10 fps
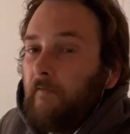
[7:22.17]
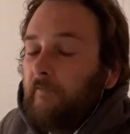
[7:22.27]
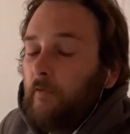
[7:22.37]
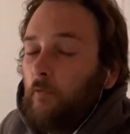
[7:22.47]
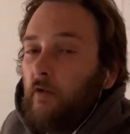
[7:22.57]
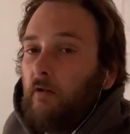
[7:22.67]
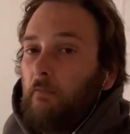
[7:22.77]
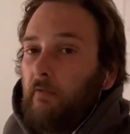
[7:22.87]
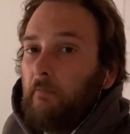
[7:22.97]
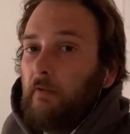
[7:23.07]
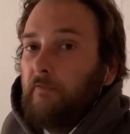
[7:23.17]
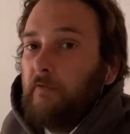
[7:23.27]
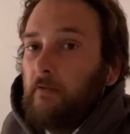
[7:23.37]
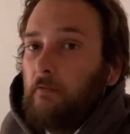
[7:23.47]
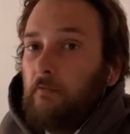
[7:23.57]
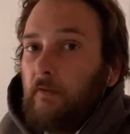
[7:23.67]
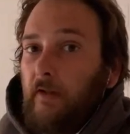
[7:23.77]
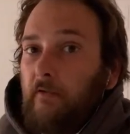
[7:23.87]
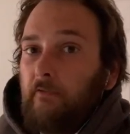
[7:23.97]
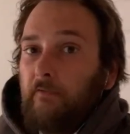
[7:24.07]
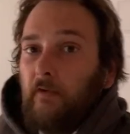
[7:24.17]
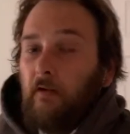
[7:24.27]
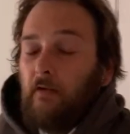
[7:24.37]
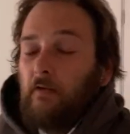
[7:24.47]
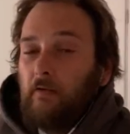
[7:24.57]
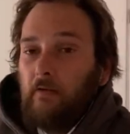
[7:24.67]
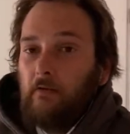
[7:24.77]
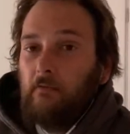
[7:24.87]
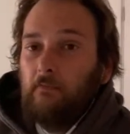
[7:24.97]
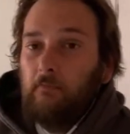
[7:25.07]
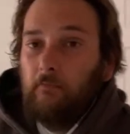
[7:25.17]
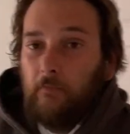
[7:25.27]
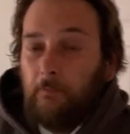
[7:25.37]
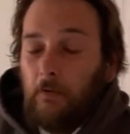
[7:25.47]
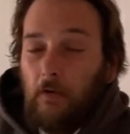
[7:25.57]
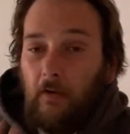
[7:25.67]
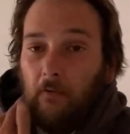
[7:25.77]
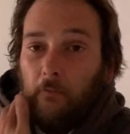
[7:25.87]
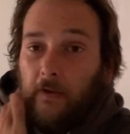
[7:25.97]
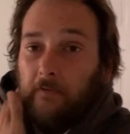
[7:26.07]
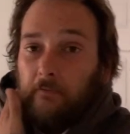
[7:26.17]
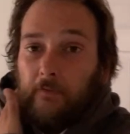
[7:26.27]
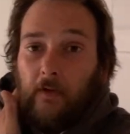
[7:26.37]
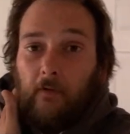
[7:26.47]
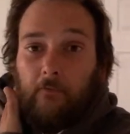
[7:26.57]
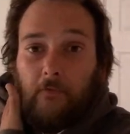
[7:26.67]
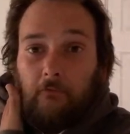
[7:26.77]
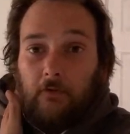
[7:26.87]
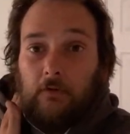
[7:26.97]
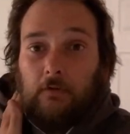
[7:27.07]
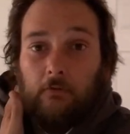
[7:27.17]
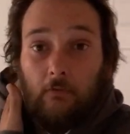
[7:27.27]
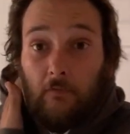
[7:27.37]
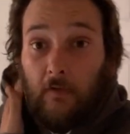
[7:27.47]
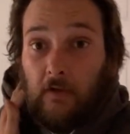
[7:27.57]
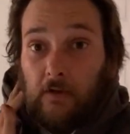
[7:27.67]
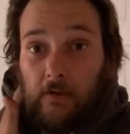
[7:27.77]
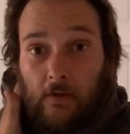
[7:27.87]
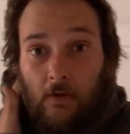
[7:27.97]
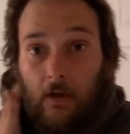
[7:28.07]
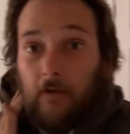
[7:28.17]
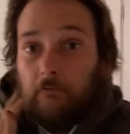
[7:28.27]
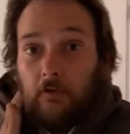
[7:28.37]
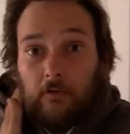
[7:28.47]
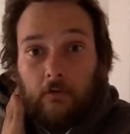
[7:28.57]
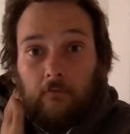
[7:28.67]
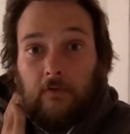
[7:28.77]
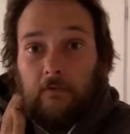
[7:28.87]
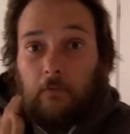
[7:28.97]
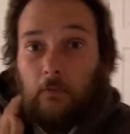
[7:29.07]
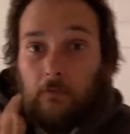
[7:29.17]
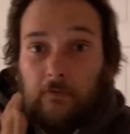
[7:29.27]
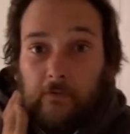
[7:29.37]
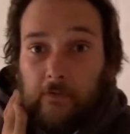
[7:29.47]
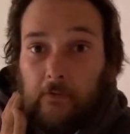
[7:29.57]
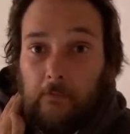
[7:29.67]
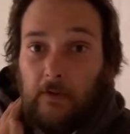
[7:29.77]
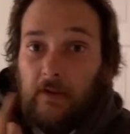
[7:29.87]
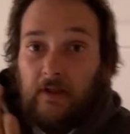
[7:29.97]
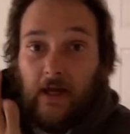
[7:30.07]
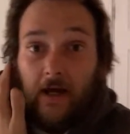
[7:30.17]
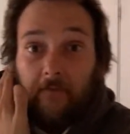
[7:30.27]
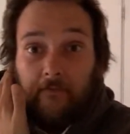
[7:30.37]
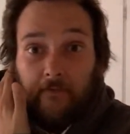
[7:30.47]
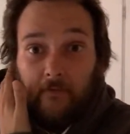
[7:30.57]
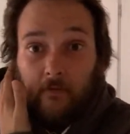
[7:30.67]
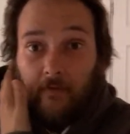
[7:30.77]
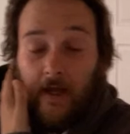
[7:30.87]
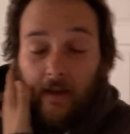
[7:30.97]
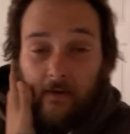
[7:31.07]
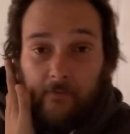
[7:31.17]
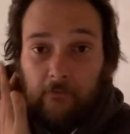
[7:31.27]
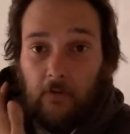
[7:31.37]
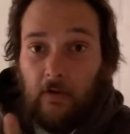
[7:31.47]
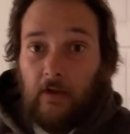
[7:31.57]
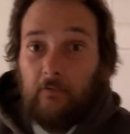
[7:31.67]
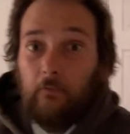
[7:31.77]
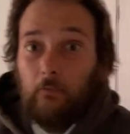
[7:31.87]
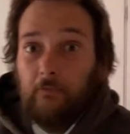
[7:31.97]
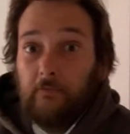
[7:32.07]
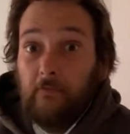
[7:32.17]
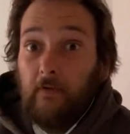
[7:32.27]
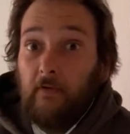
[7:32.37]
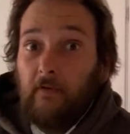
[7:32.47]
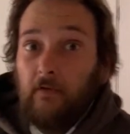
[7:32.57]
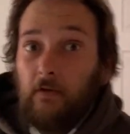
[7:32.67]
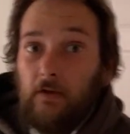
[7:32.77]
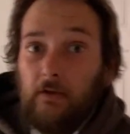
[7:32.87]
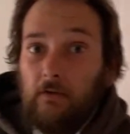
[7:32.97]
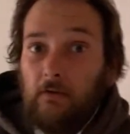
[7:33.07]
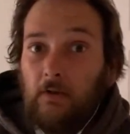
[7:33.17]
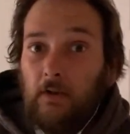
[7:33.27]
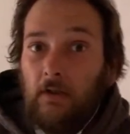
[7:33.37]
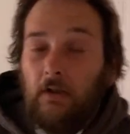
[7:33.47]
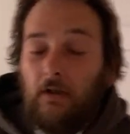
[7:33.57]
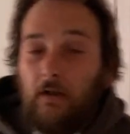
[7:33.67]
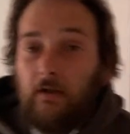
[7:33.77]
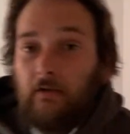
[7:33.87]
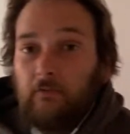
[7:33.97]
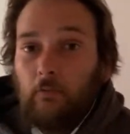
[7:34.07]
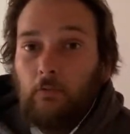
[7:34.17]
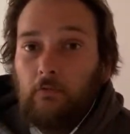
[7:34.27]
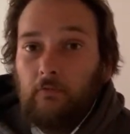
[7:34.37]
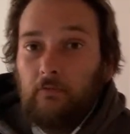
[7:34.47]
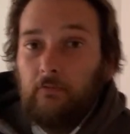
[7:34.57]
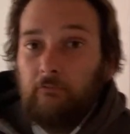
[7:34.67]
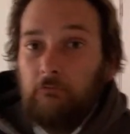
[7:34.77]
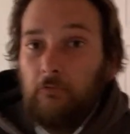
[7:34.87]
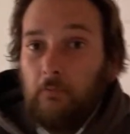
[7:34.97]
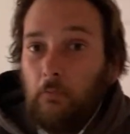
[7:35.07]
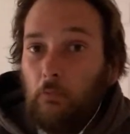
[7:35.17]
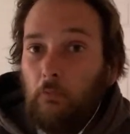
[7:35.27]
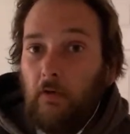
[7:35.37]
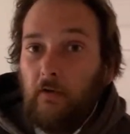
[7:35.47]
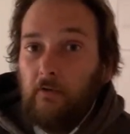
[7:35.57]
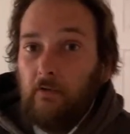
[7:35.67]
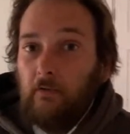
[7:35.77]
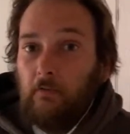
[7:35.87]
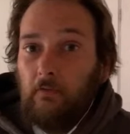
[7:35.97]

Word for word: She always comments on my channel, Angel Dust does. The personal angel dust, not the drug, obviously. A drug can't really talk to you, but it can if you do a lot of acid, drug can talk to you, because it's a lie. They can talk through the walls to you.